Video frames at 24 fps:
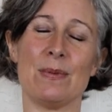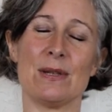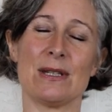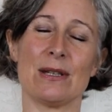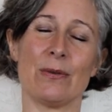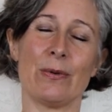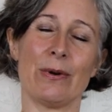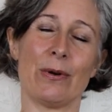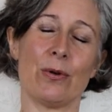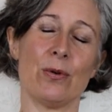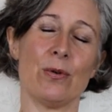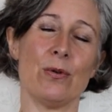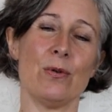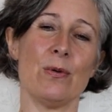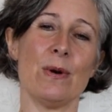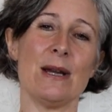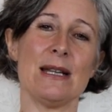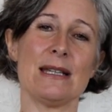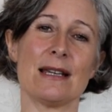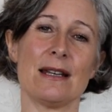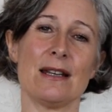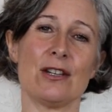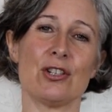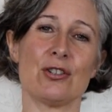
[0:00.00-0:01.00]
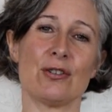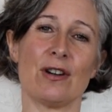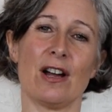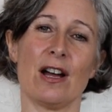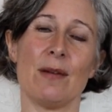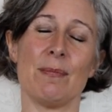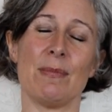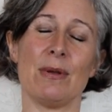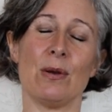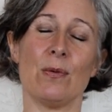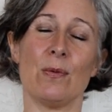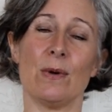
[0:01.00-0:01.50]
So we're always going to try
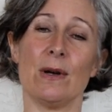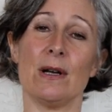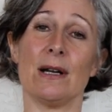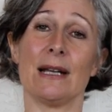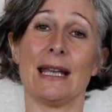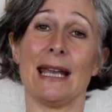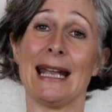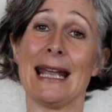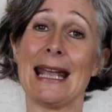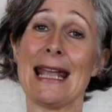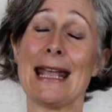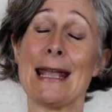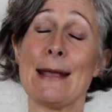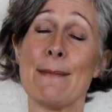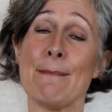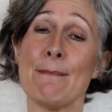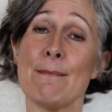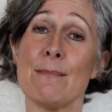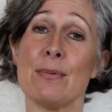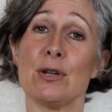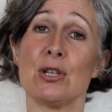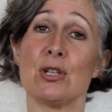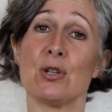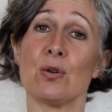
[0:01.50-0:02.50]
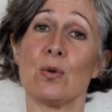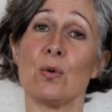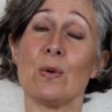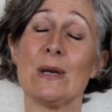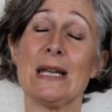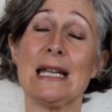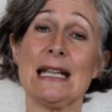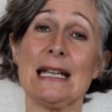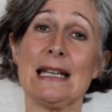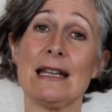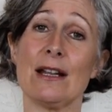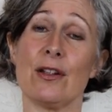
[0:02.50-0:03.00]
and be working in
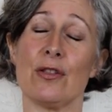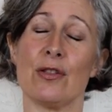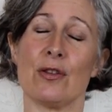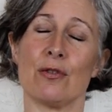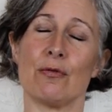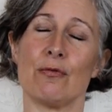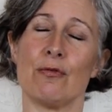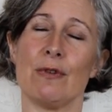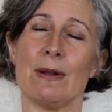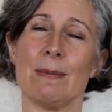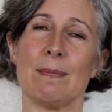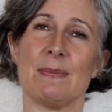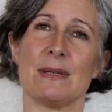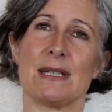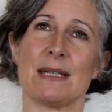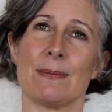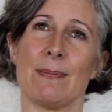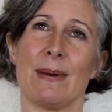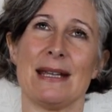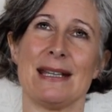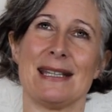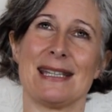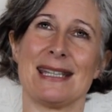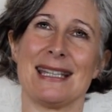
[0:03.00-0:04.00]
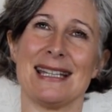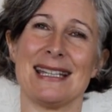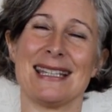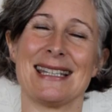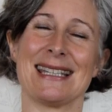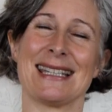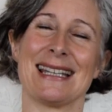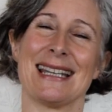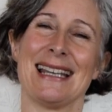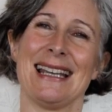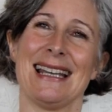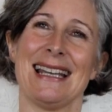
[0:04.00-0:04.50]
between the rib spaces.